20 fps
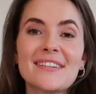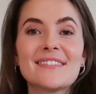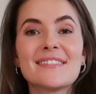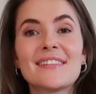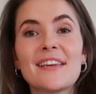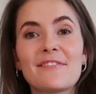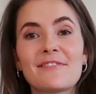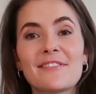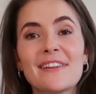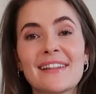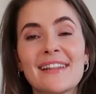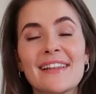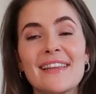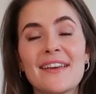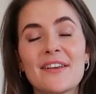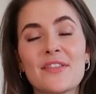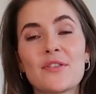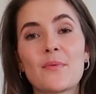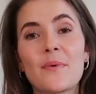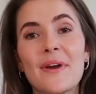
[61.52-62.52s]
is definitely
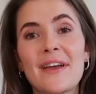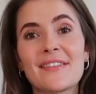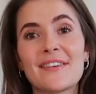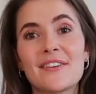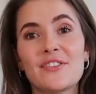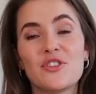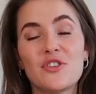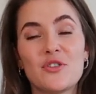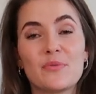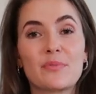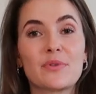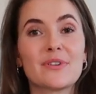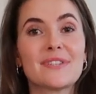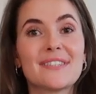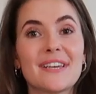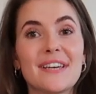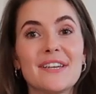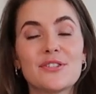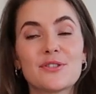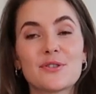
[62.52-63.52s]
in the way that you
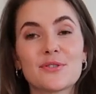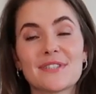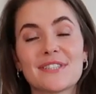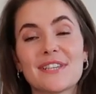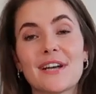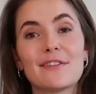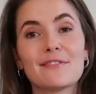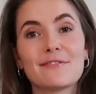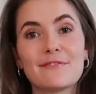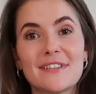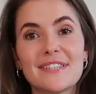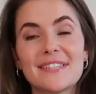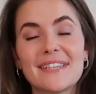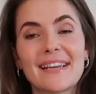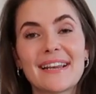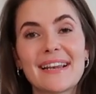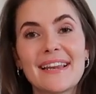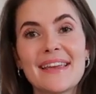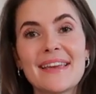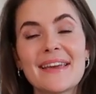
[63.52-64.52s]
present yourself
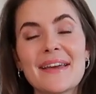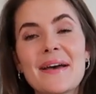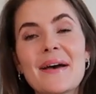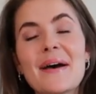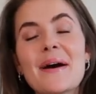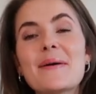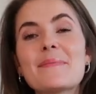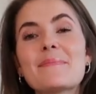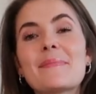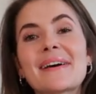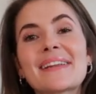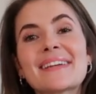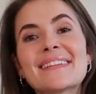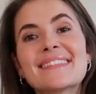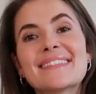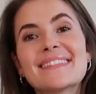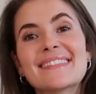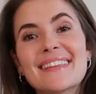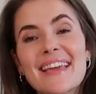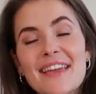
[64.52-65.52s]
physically, but
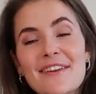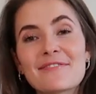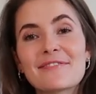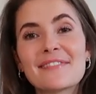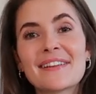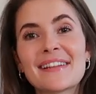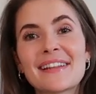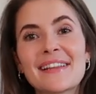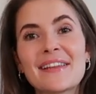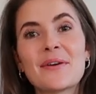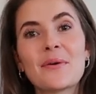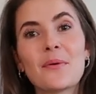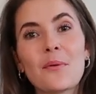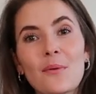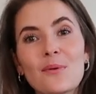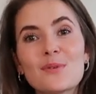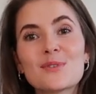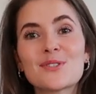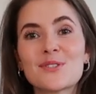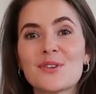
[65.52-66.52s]
it's definitely
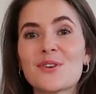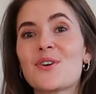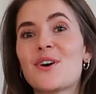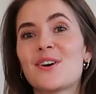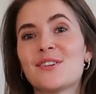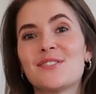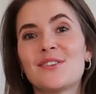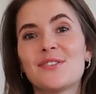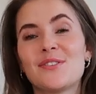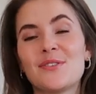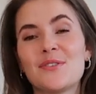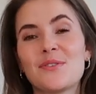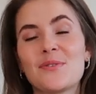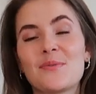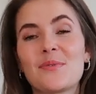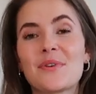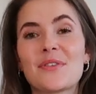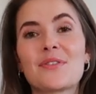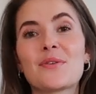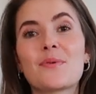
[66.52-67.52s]
also got to do
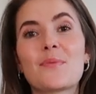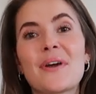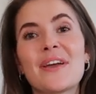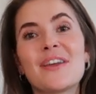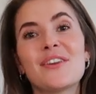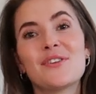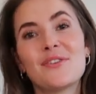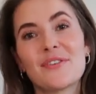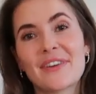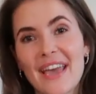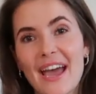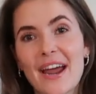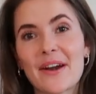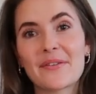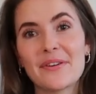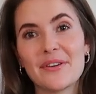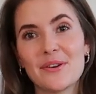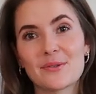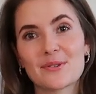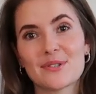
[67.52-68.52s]
with the way you
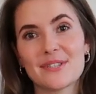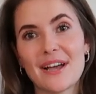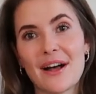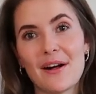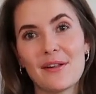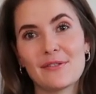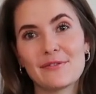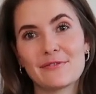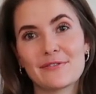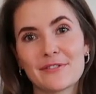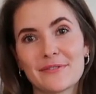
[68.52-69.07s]
carry yourself.